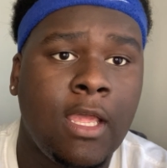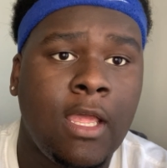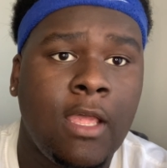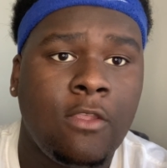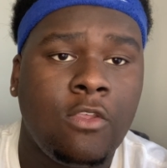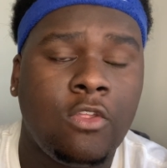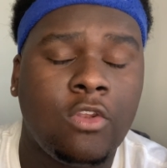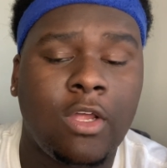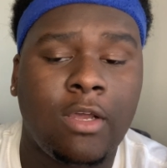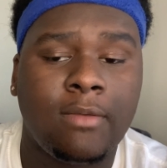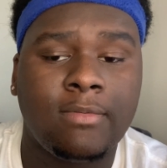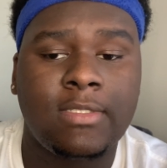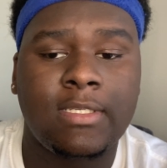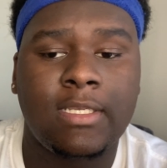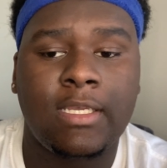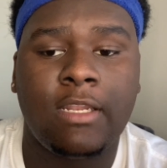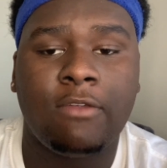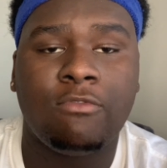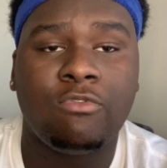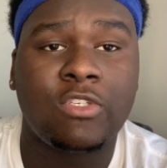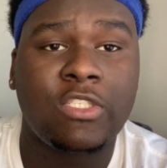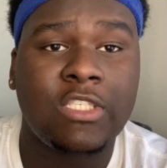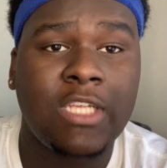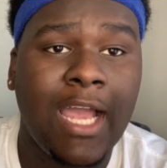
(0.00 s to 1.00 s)
You know what I'm saying? If
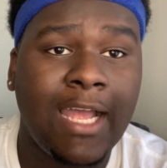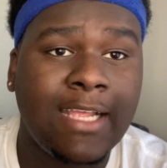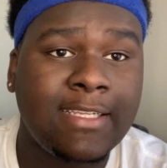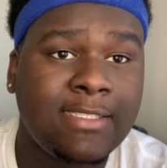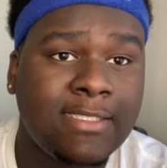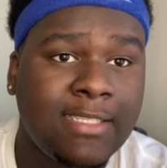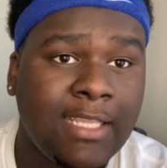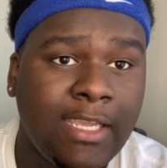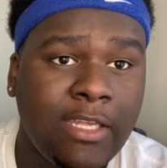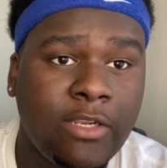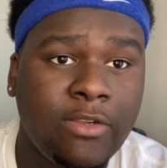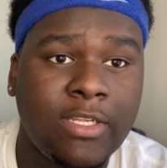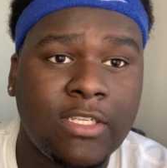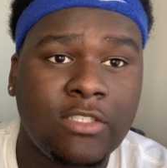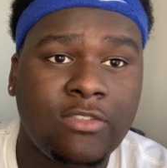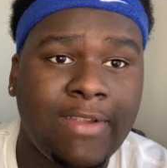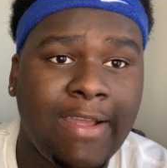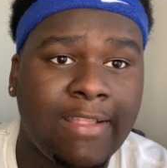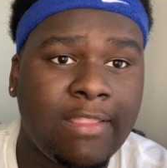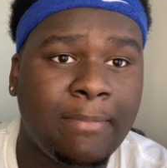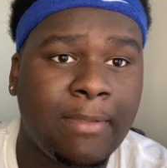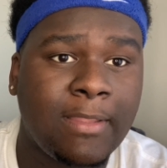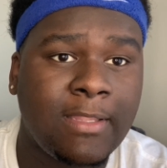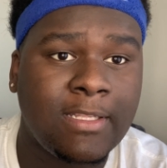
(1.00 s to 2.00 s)
Rashawn Slater gets
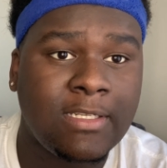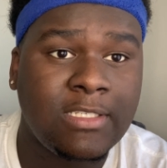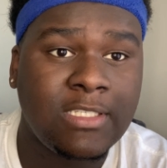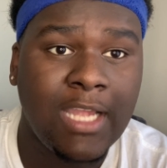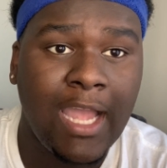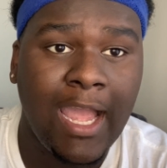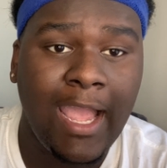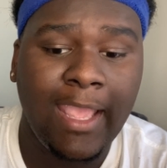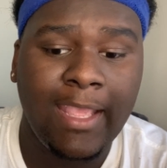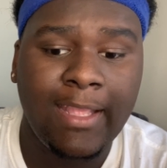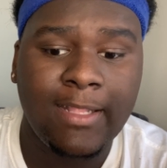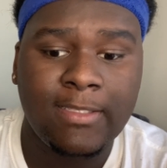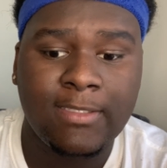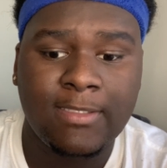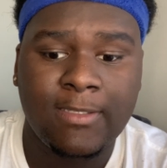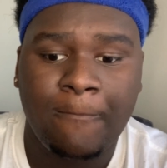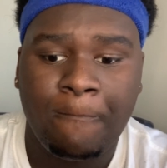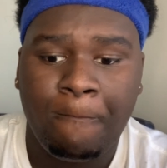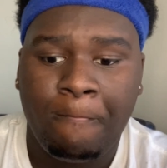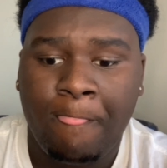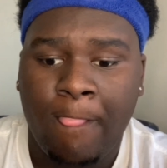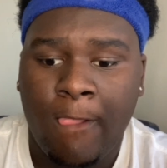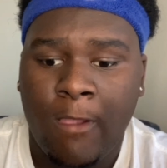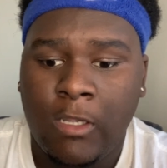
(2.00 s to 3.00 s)
drafted by the
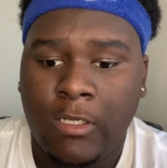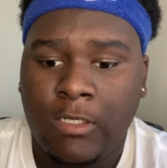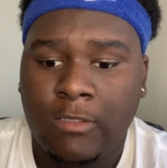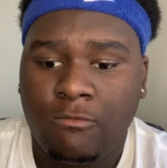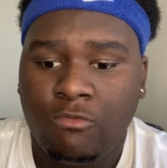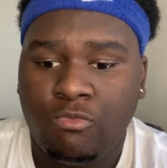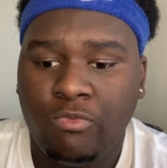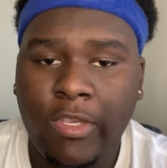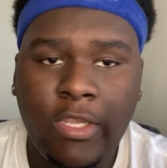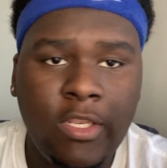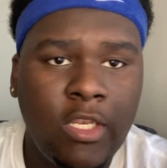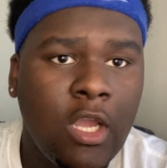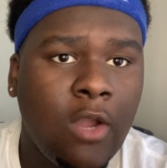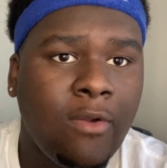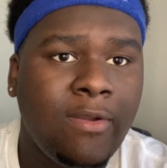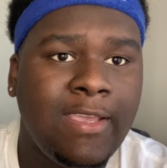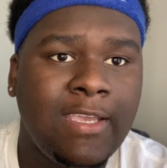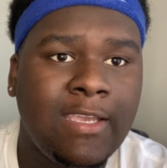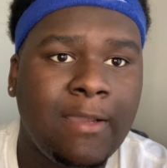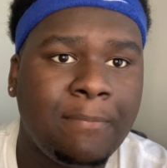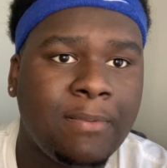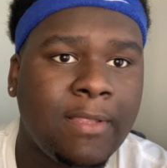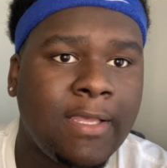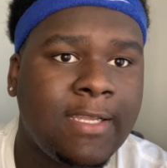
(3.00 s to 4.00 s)
Giants, we know he
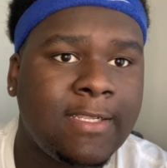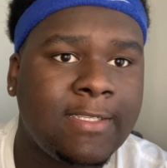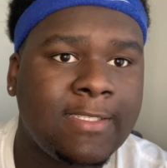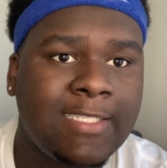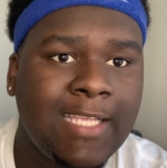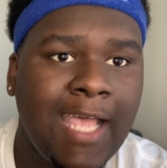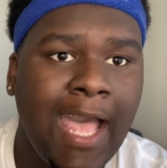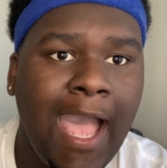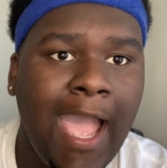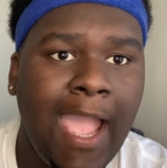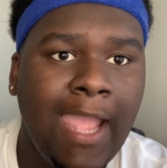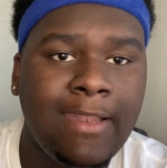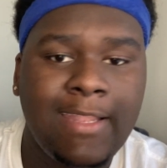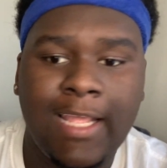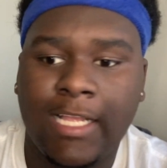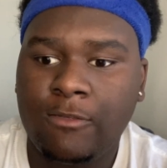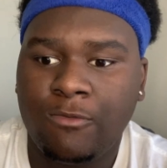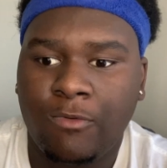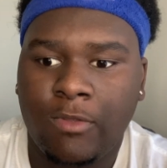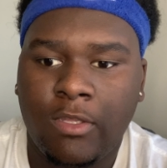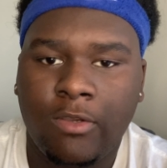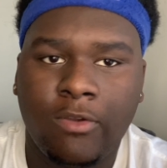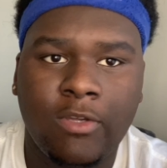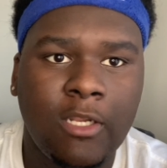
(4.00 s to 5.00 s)
can play inside. That's
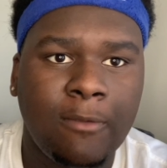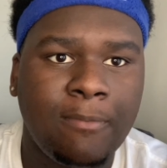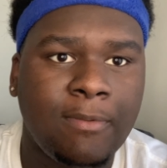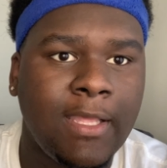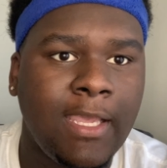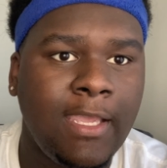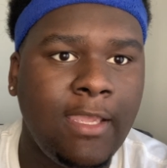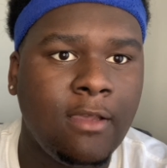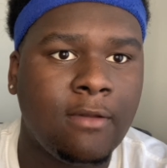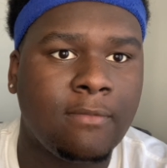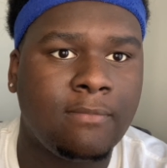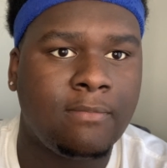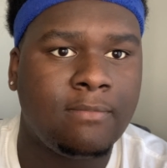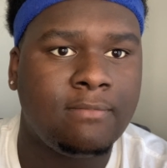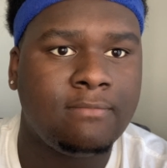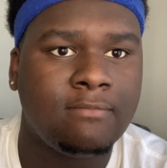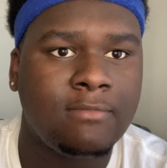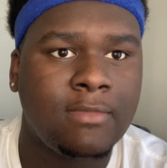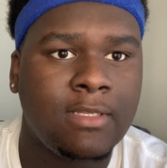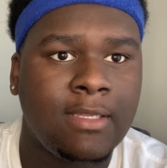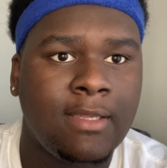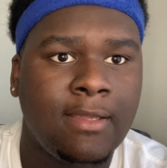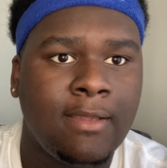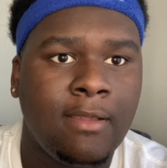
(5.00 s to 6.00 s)
where they're going to play him.
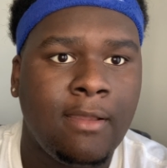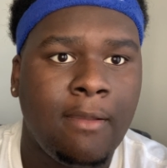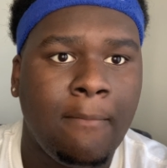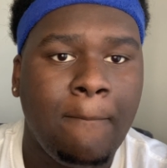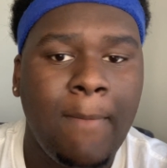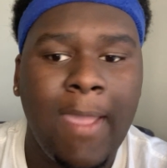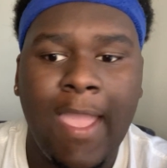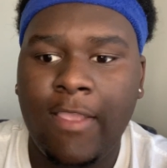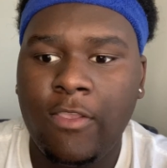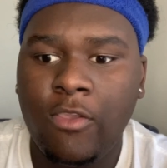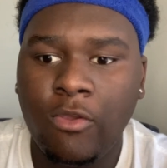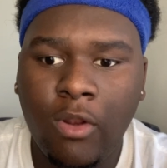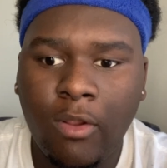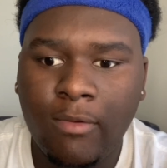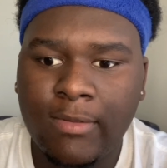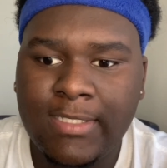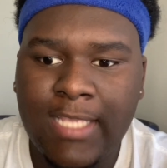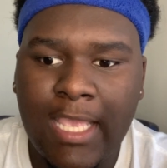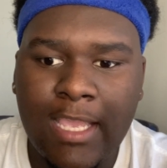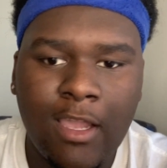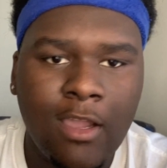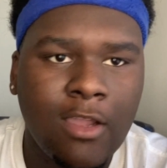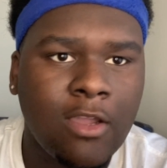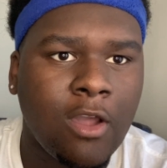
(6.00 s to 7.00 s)
And you don't
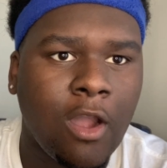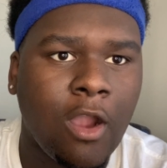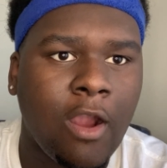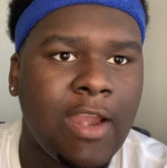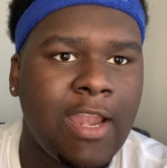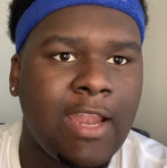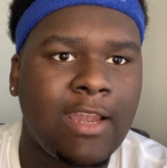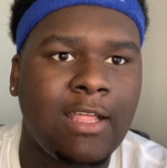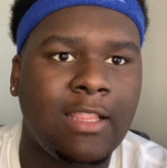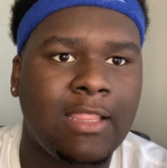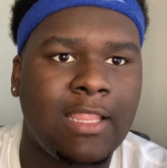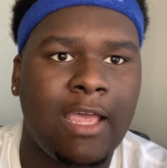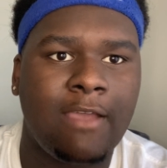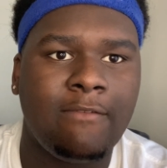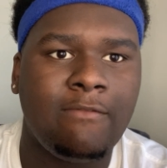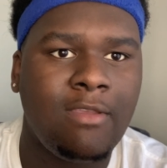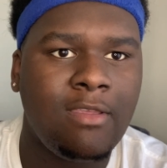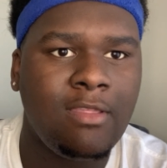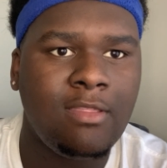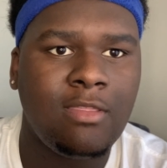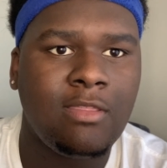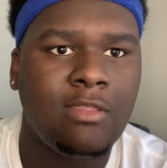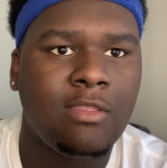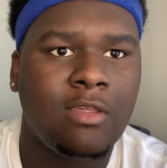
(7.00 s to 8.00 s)
take a guard at 11.